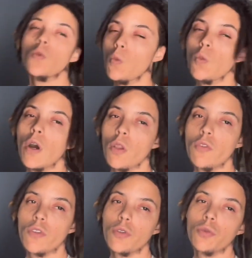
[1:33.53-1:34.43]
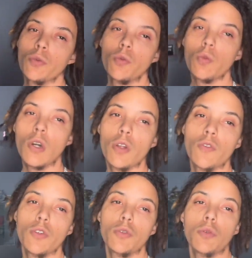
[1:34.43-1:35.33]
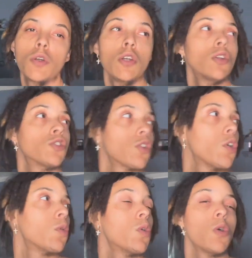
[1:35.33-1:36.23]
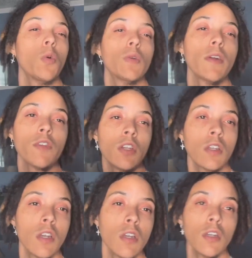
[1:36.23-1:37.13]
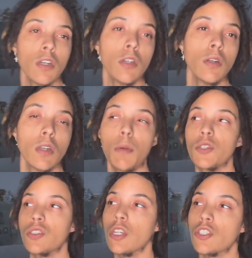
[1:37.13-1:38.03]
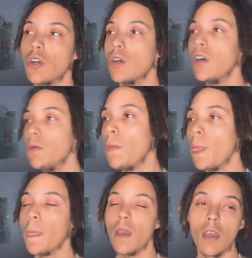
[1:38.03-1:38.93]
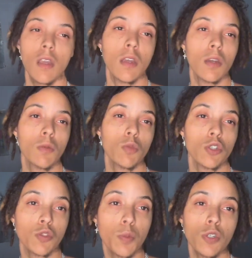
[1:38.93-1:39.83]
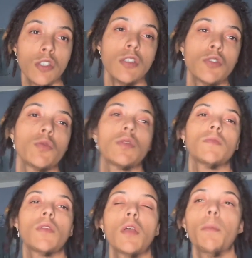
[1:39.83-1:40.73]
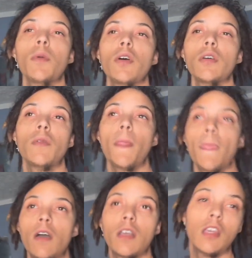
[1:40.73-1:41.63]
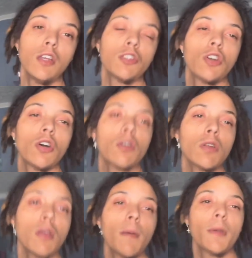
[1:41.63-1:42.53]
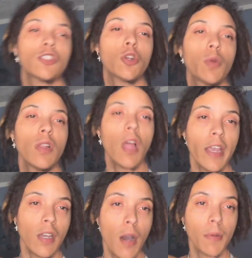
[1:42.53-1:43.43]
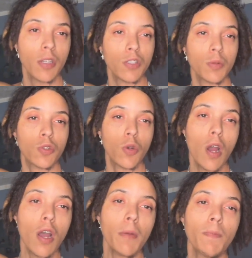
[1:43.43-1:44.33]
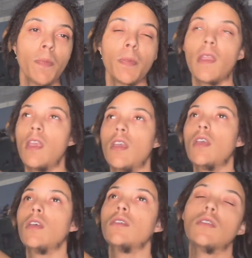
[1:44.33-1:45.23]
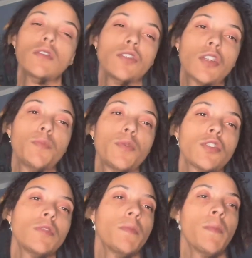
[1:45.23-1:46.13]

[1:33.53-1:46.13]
well overdue, well overdue. So whenever he get here, I'm gonna set y'all up and we'll just push into it. But again, y'all, make sure we like, comment, and subscribe, and let's keep pushing.